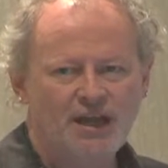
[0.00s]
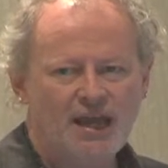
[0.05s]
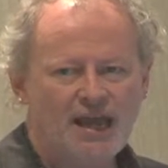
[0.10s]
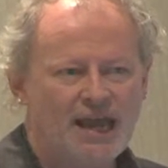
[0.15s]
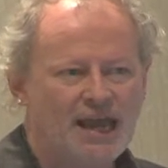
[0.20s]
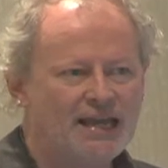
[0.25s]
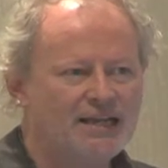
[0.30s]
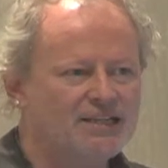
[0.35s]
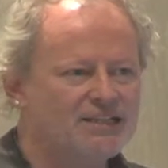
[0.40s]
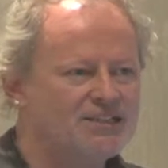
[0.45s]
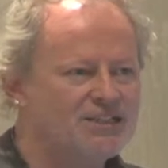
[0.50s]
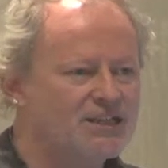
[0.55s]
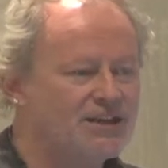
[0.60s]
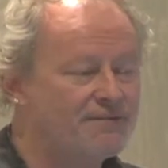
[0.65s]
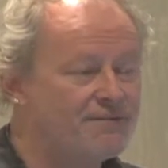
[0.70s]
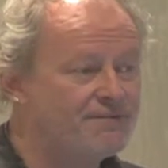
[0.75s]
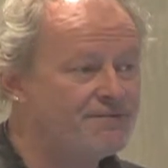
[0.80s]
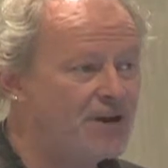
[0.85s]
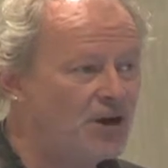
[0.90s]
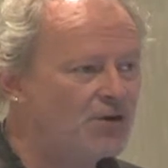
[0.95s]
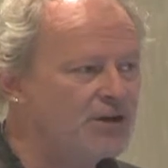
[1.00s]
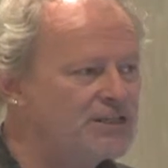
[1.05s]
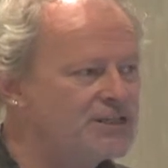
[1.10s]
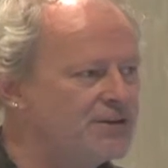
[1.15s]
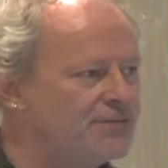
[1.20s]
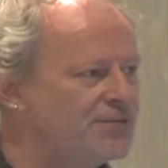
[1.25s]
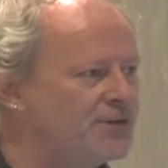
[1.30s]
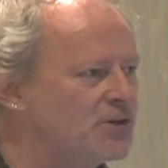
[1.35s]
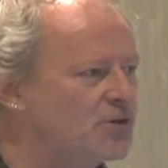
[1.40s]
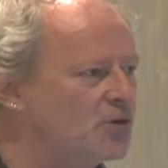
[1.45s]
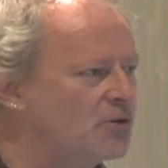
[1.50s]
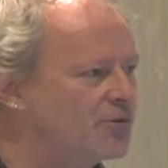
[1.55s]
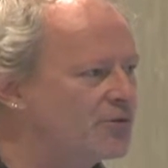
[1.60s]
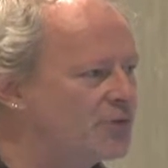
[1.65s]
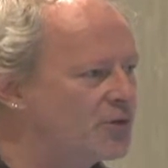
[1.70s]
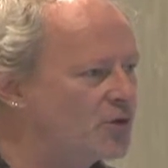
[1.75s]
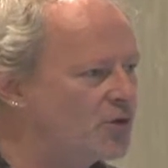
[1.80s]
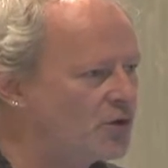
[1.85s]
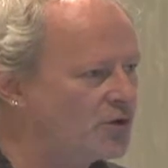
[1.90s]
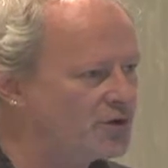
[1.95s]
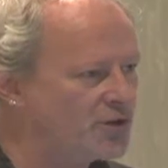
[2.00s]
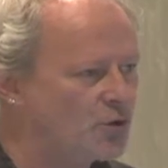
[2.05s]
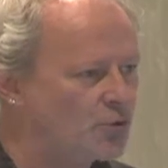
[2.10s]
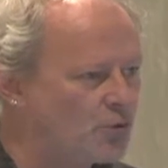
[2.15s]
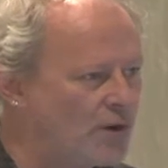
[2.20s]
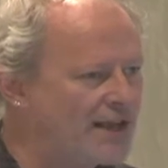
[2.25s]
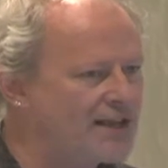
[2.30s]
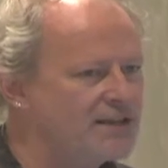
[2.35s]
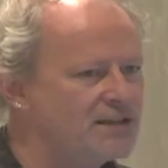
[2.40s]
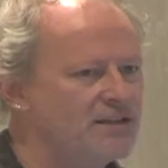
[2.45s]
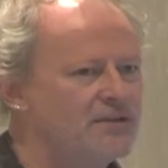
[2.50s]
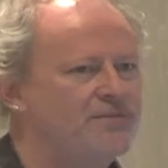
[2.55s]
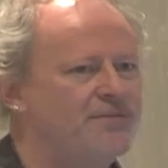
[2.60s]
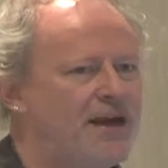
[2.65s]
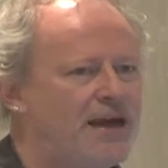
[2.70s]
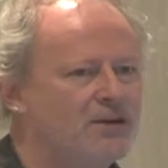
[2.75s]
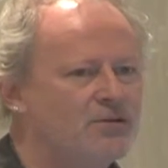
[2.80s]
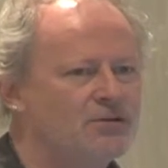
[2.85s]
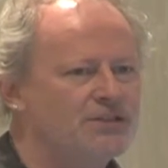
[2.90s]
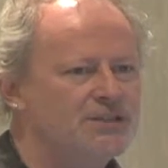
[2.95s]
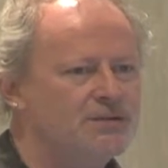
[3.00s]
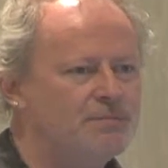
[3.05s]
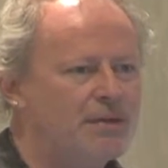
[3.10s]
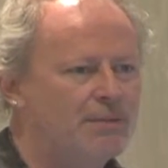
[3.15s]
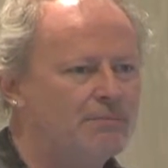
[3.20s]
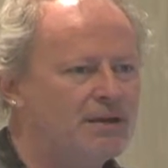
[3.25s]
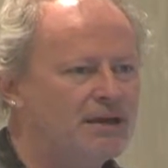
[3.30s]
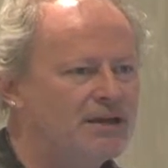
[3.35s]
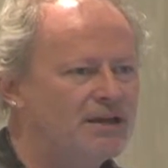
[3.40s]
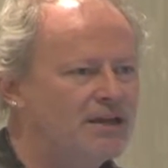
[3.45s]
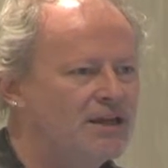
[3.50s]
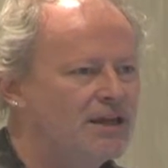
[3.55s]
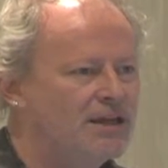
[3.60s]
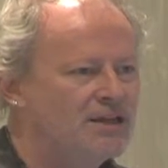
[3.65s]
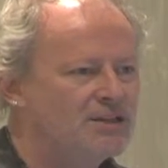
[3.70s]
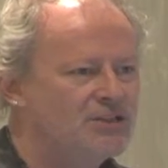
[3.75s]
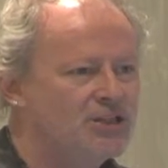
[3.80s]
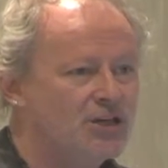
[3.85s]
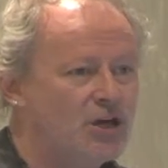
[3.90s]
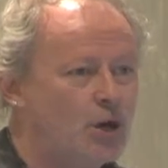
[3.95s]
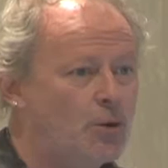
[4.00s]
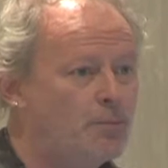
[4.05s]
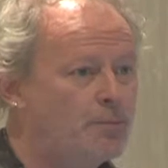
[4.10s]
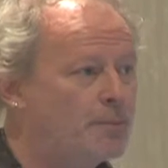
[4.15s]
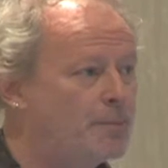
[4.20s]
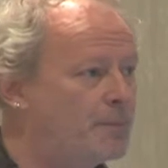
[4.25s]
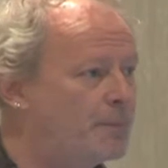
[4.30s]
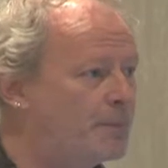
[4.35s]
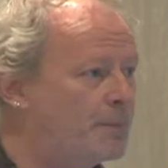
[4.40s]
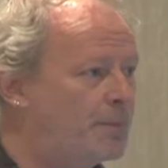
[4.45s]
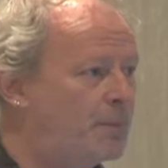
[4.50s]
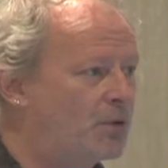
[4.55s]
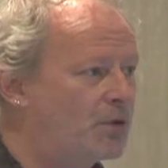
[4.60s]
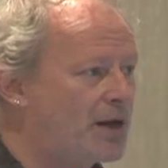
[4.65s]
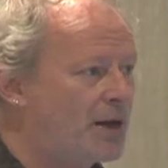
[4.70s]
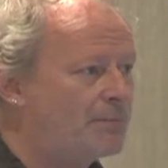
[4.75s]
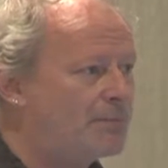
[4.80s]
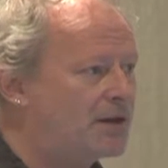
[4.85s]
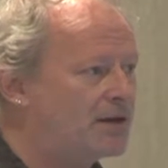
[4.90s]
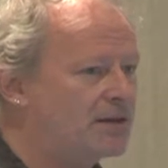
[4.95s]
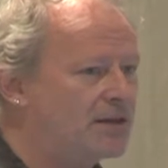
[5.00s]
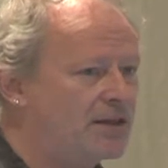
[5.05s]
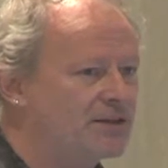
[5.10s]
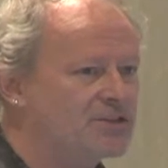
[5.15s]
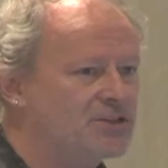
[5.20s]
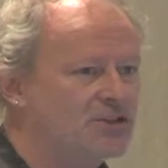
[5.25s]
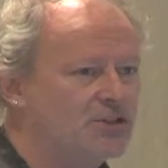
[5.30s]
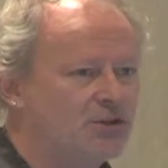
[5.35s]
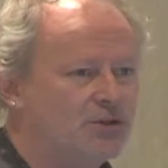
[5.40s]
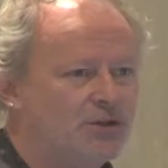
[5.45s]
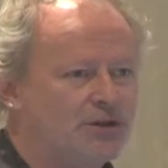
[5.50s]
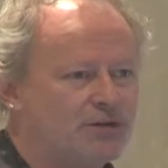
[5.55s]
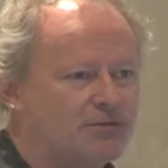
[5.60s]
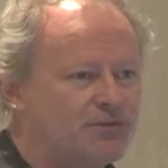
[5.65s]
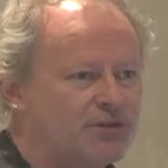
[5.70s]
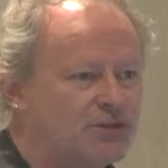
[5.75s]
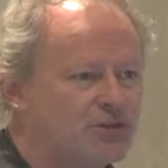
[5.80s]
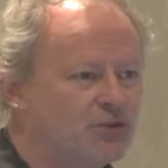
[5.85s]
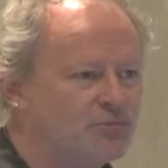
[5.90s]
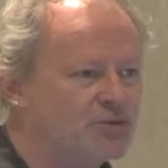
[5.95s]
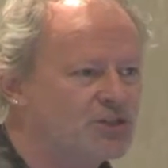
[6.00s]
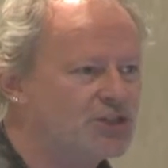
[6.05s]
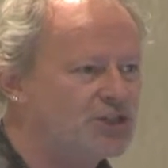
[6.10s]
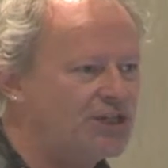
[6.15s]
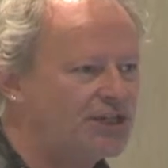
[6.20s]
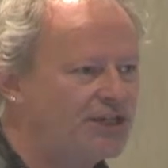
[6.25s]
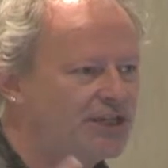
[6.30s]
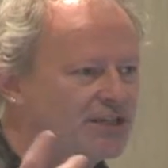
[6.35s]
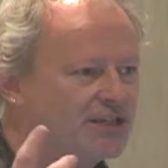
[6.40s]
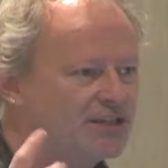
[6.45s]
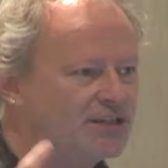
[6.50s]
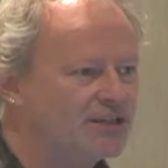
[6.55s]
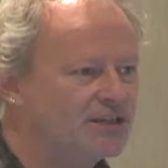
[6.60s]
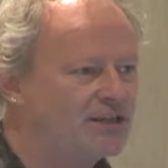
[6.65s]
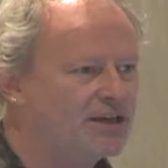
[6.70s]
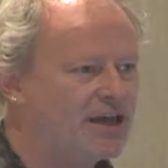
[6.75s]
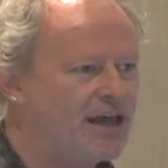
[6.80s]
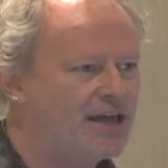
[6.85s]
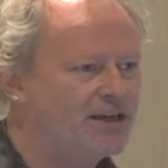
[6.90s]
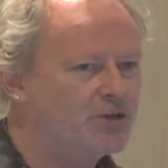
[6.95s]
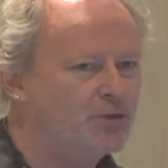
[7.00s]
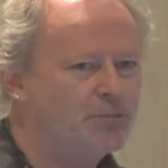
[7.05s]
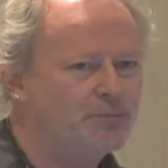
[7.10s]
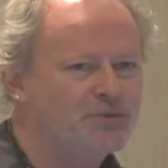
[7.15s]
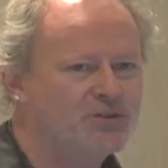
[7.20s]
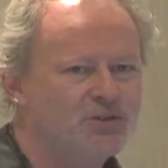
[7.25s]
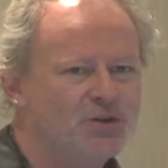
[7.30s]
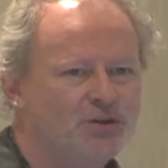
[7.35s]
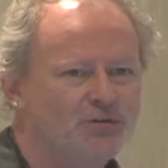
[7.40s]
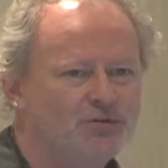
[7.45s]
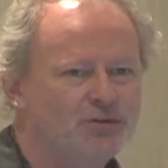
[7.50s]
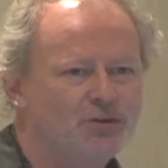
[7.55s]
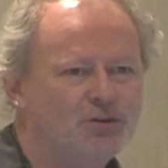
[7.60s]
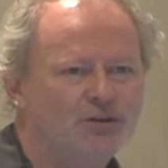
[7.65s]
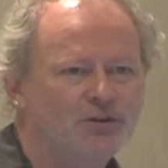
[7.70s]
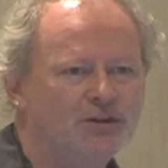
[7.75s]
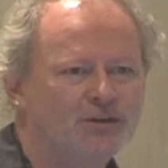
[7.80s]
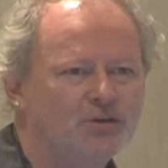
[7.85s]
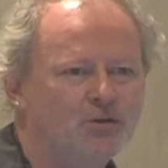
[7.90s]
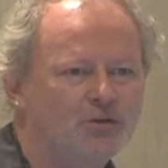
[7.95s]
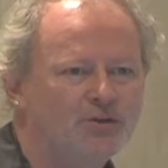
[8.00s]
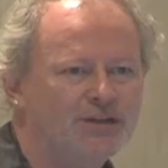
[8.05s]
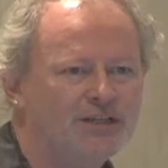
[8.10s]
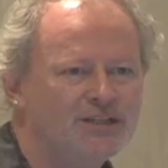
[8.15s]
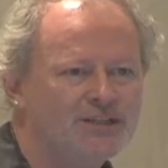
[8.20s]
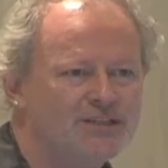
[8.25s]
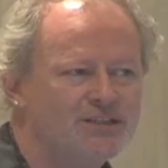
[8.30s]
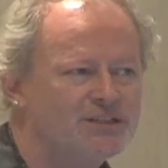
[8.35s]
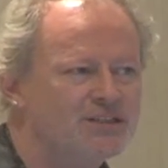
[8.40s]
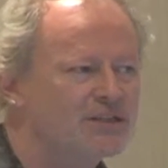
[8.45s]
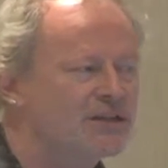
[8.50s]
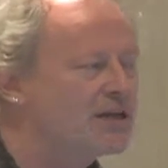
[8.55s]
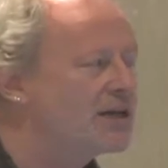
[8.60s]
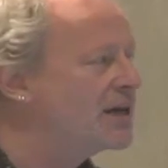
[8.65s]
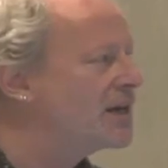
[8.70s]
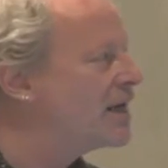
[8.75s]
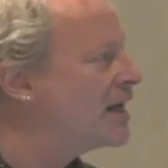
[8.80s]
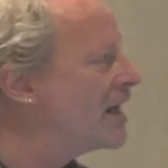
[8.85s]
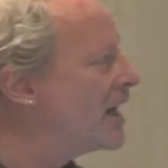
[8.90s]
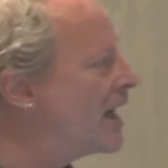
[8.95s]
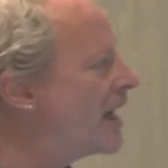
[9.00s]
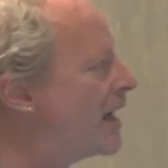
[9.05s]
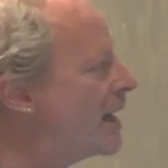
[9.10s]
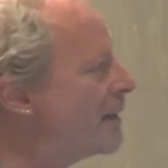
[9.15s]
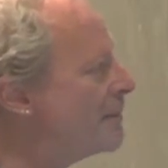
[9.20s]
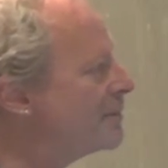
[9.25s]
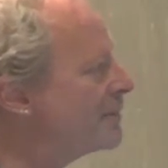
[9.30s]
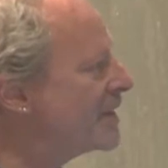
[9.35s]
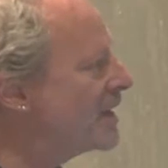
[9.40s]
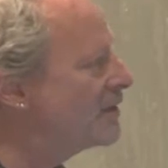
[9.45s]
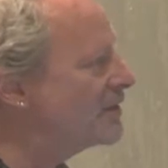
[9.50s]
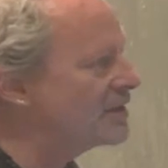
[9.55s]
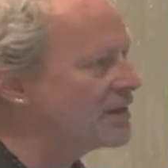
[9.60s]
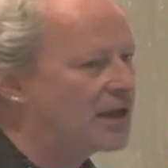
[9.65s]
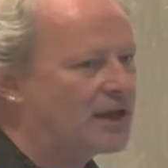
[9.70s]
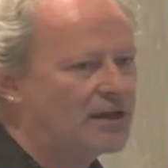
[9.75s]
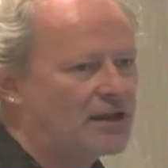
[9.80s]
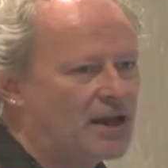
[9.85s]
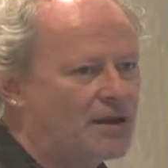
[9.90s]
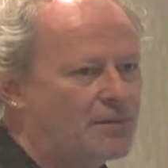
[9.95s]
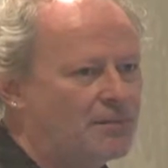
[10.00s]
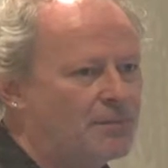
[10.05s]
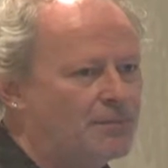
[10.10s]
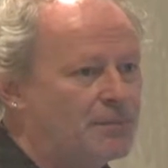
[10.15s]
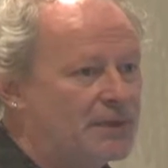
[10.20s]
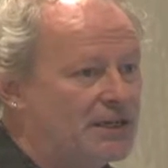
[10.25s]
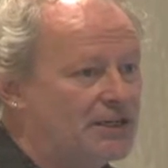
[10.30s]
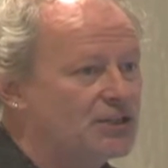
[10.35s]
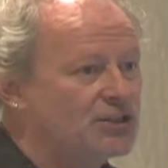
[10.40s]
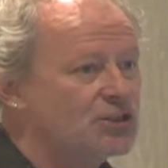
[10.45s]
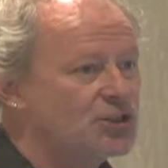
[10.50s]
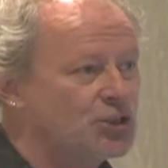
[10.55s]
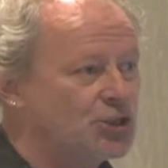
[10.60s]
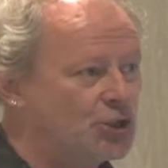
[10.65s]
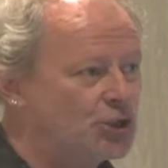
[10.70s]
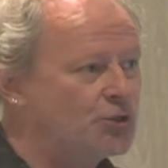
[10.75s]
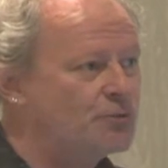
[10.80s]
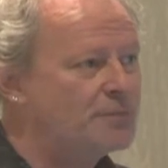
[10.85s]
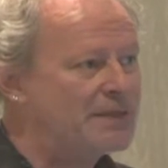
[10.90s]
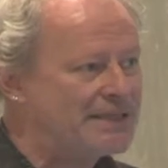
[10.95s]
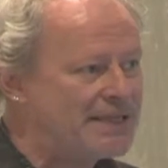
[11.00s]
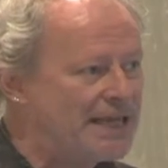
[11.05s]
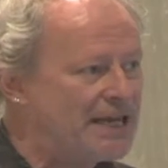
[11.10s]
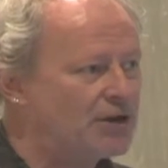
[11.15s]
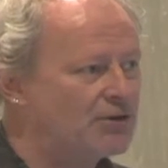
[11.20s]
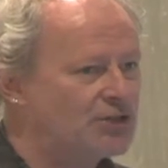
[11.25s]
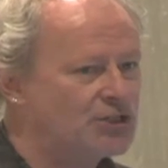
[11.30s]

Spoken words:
And it's very difficult for the regular faculty member to go put up a cluster and a virtual machine and a Hadoop server and all this. But it should be there.